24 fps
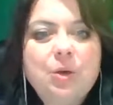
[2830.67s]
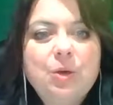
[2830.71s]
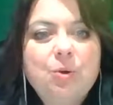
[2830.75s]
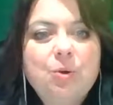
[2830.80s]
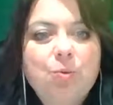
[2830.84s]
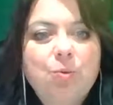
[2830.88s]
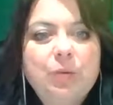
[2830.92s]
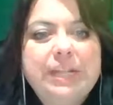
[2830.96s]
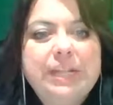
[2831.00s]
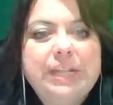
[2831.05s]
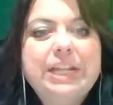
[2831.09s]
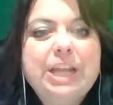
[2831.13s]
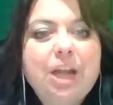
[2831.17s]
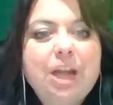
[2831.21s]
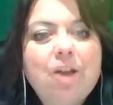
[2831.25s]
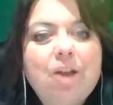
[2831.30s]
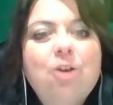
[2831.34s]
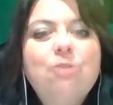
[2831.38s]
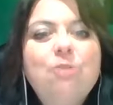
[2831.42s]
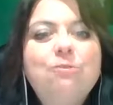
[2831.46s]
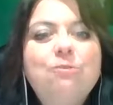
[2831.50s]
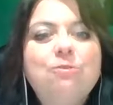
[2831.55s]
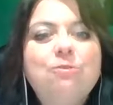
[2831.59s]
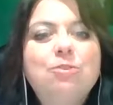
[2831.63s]
We
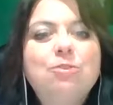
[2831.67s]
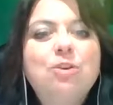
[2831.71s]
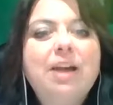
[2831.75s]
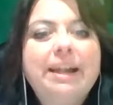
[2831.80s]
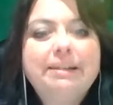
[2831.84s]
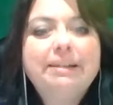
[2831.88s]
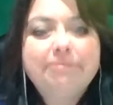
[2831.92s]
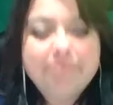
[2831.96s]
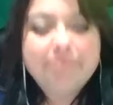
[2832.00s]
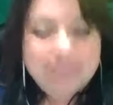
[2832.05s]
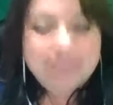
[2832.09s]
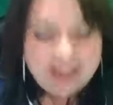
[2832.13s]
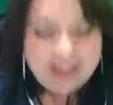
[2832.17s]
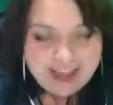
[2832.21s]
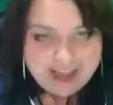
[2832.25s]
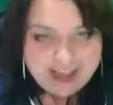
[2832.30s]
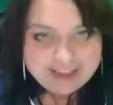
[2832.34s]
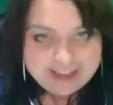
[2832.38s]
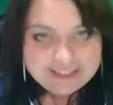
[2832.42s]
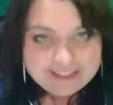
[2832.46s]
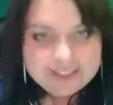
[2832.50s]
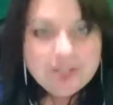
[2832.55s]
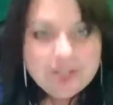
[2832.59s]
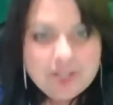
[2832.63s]
know for a
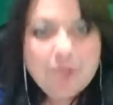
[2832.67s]
fact